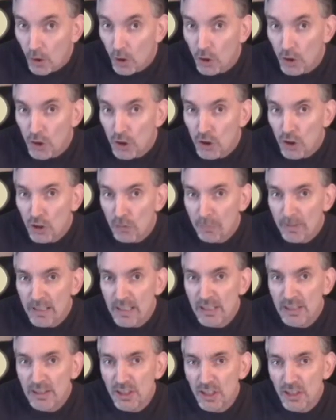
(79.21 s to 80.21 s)
Or there could be
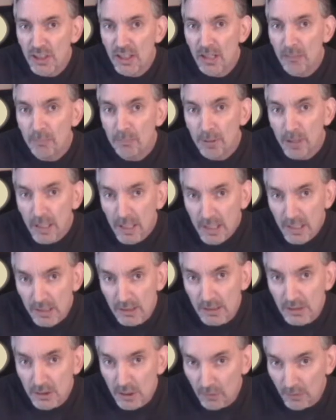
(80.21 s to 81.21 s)
the sudden
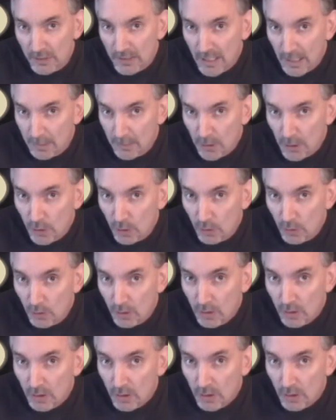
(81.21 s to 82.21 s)
appearance of a chemical,